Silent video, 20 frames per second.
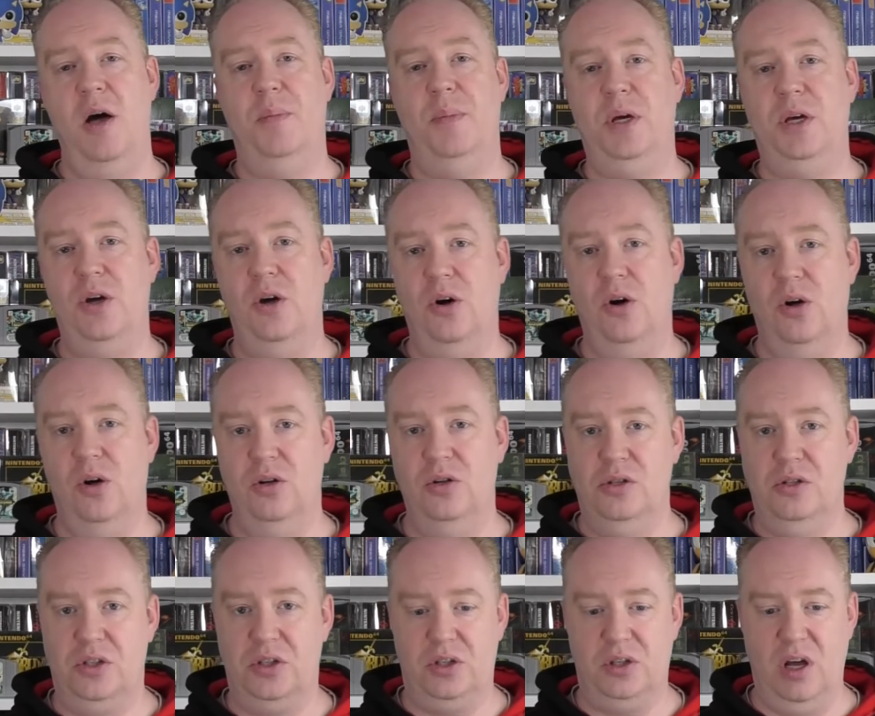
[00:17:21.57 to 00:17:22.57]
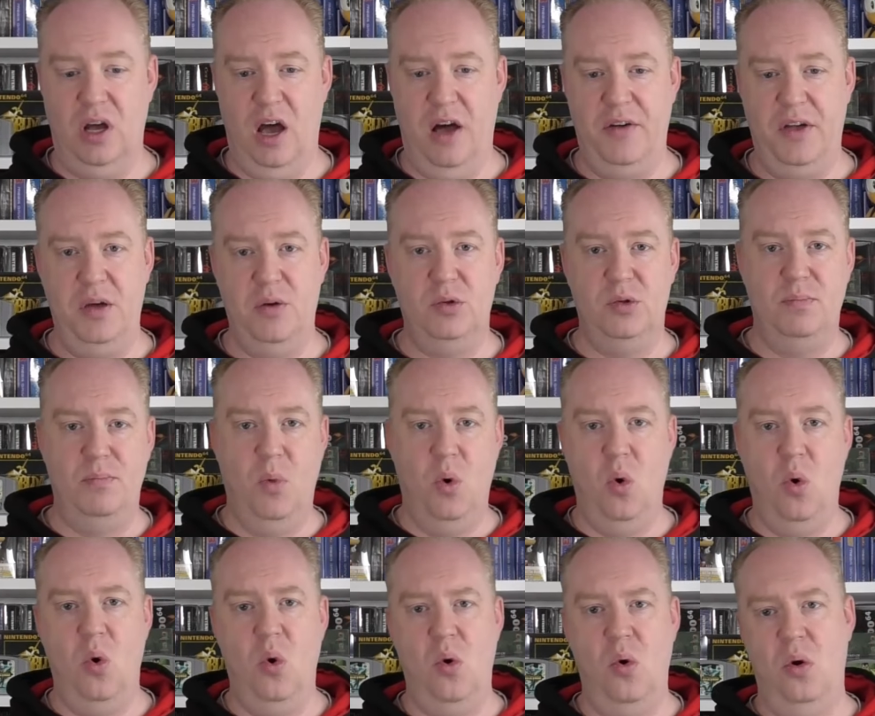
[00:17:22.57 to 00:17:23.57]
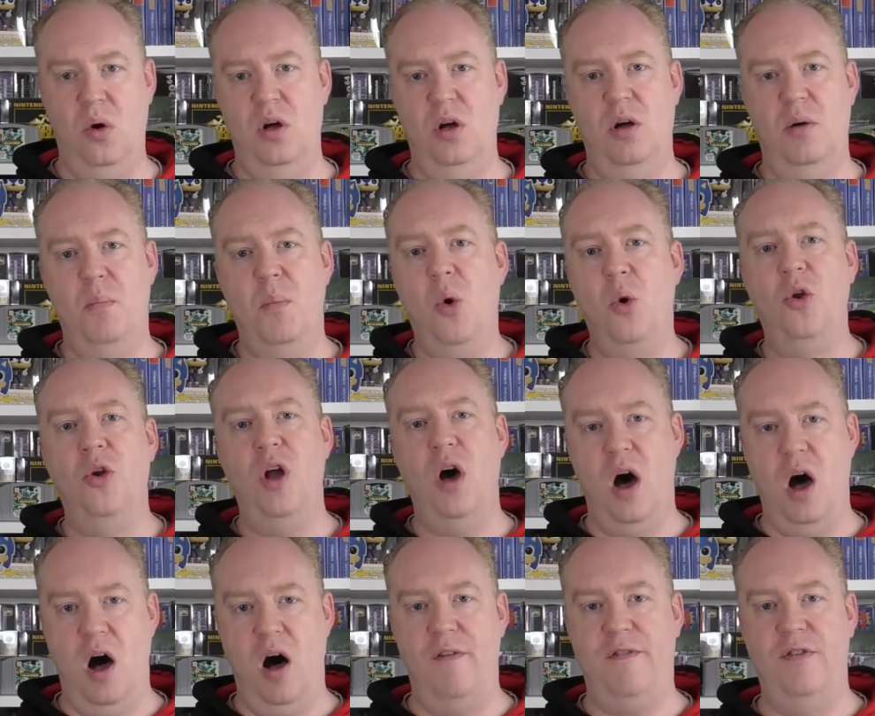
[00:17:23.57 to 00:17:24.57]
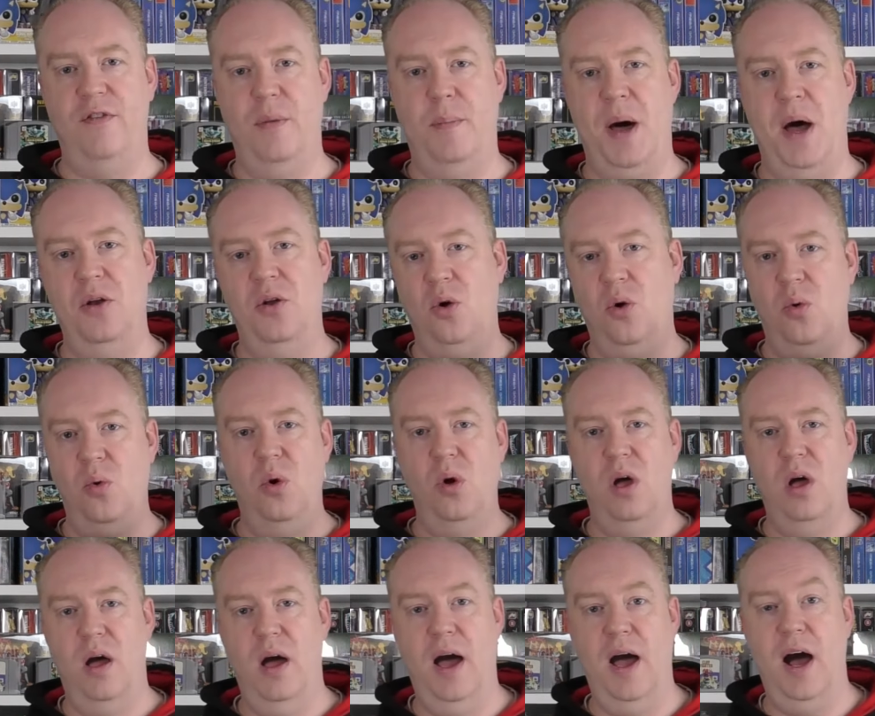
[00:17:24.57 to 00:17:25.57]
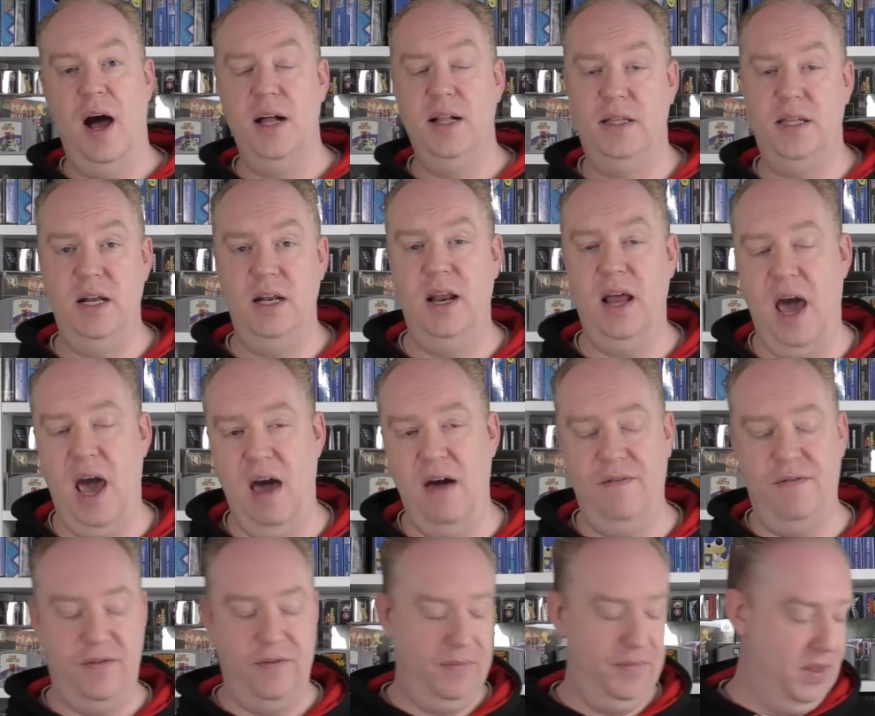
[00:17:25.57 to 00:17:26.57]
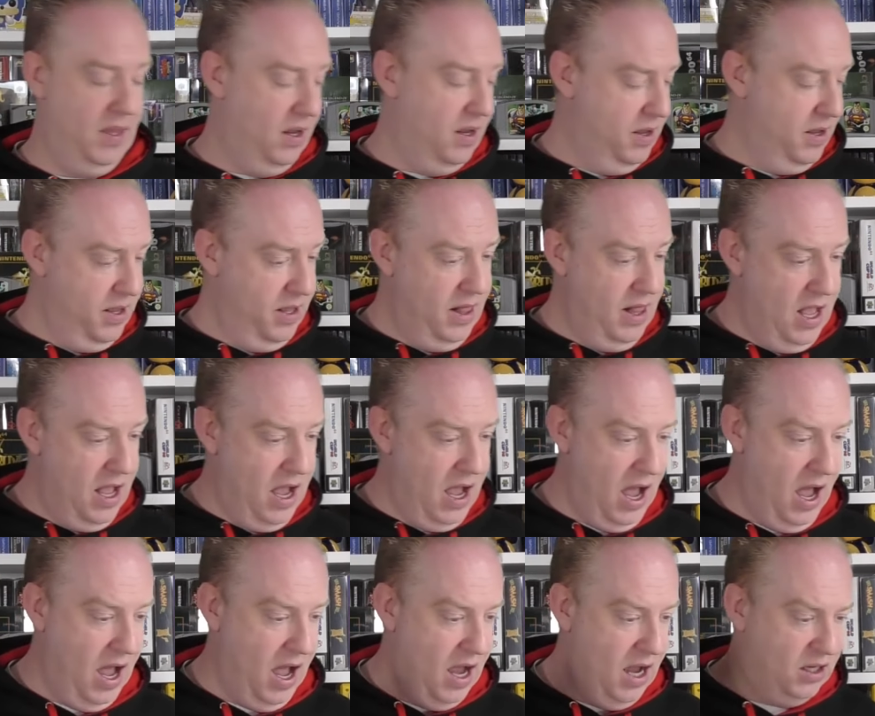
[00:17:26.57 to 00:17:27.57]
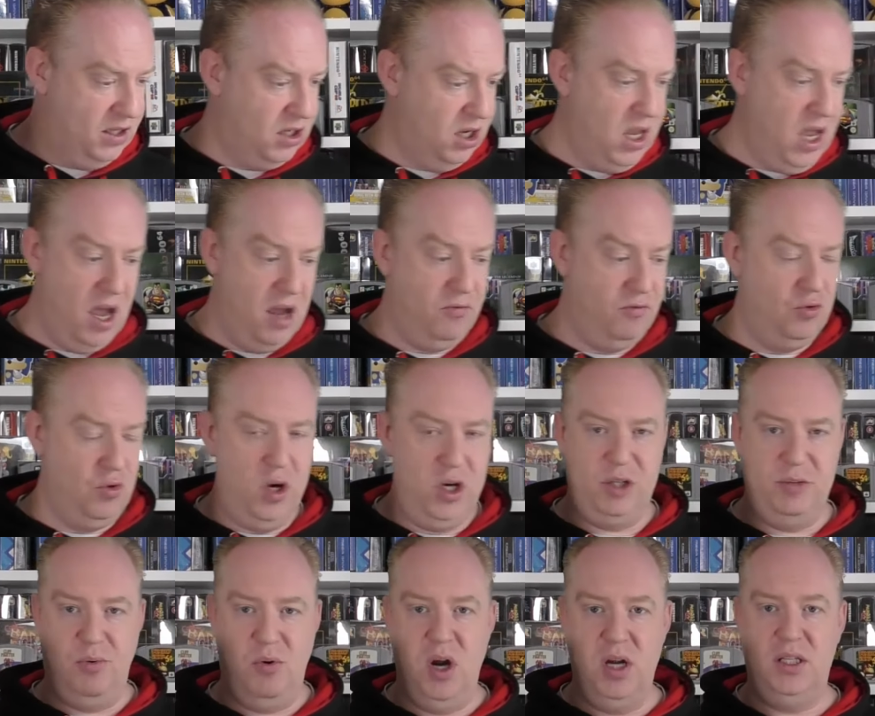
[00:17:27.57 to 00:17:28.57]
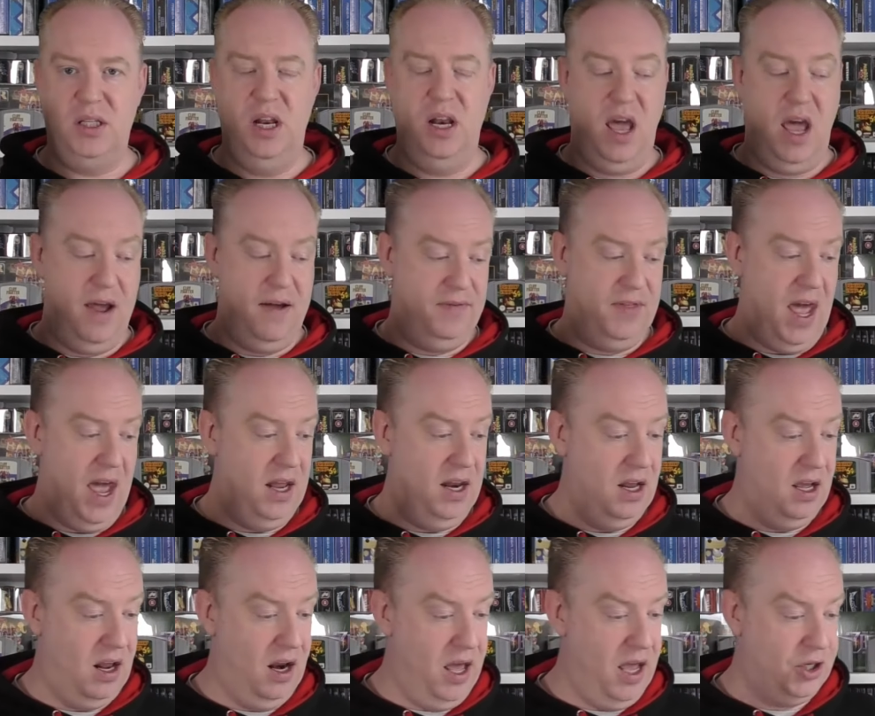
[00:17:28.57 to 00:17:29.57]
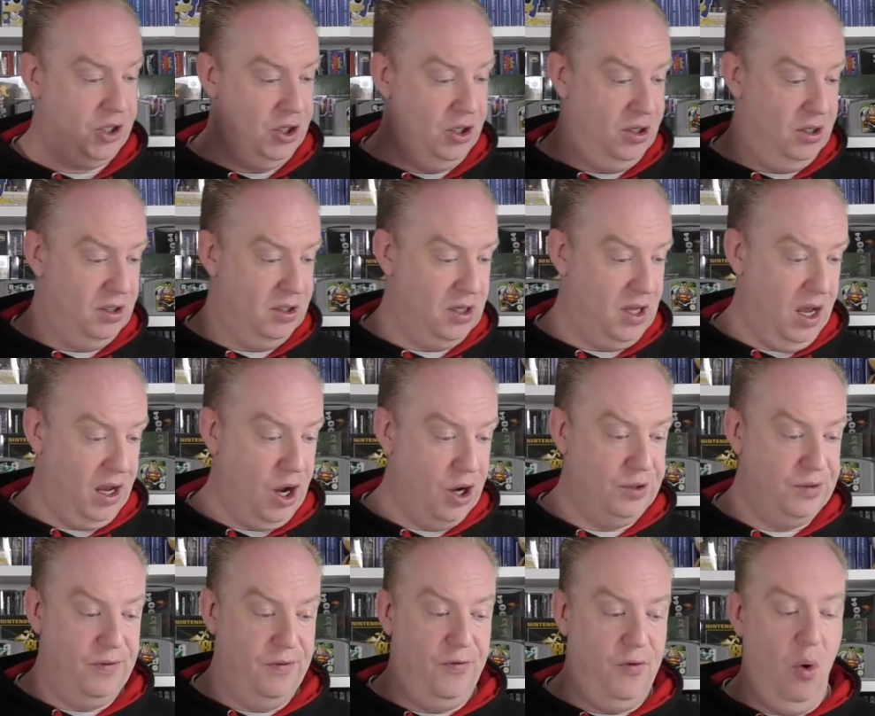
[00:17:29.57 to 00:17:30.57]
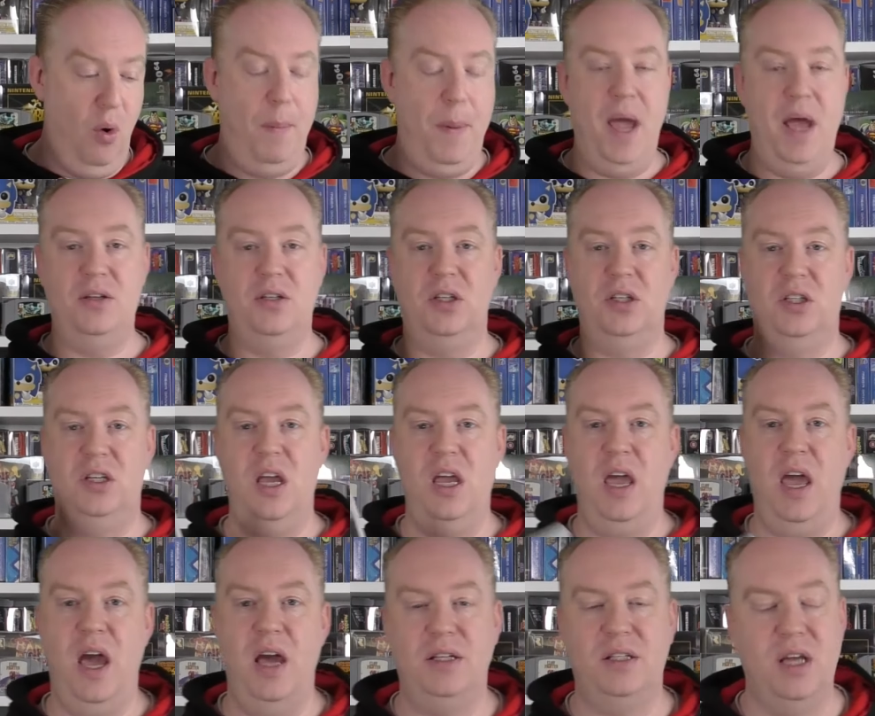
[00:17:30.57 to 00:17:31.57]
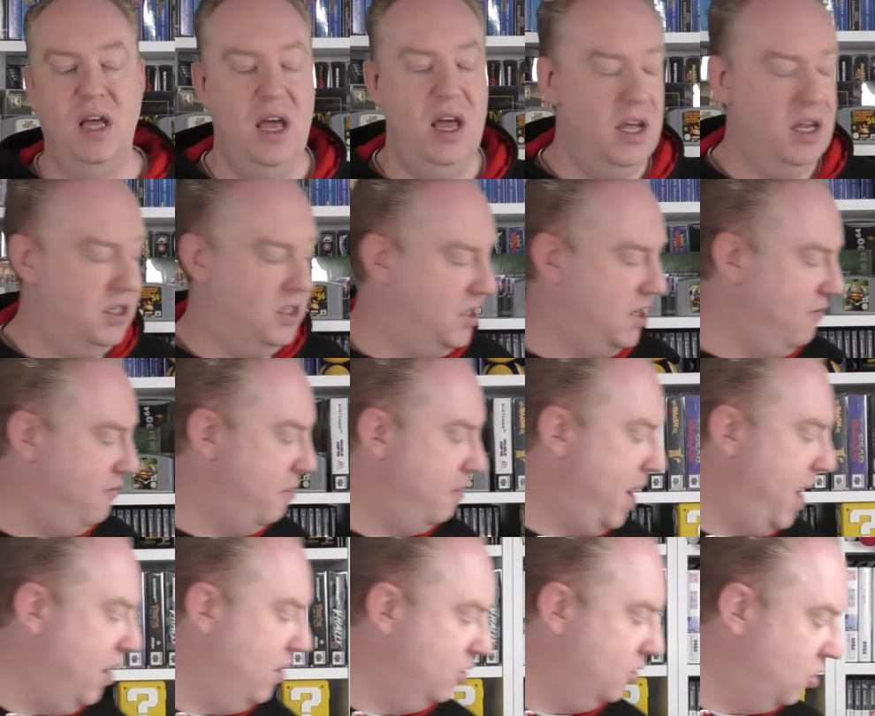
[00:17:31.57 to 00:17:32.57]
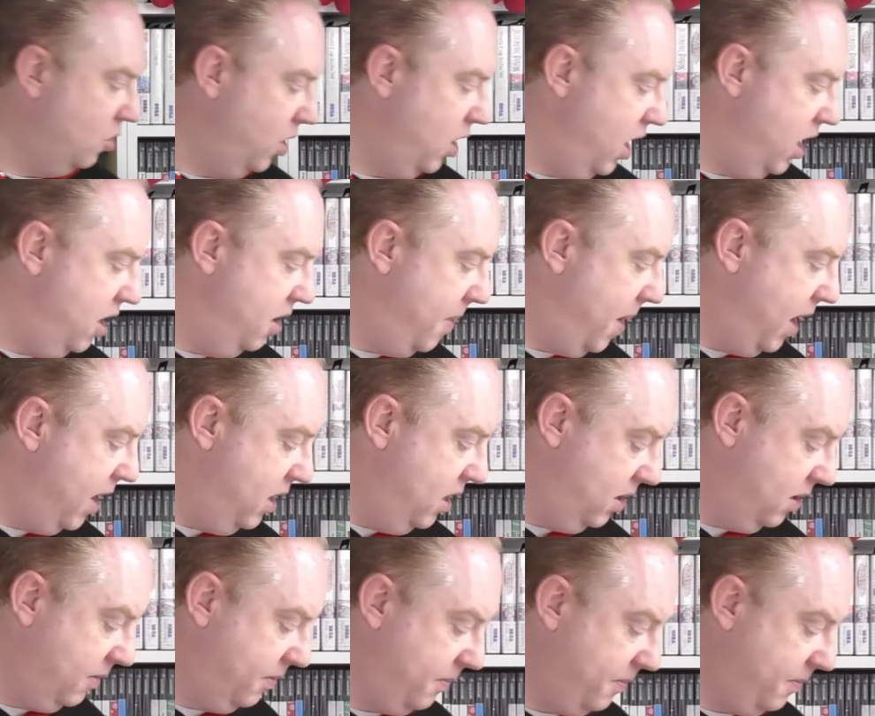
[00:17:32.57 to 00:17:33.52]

because I think it was more than half of the bundle I didn't have. So yeah, I was really surprised I didn't have that in the collection. So that goes for £4 at CEX, £7 on eBay.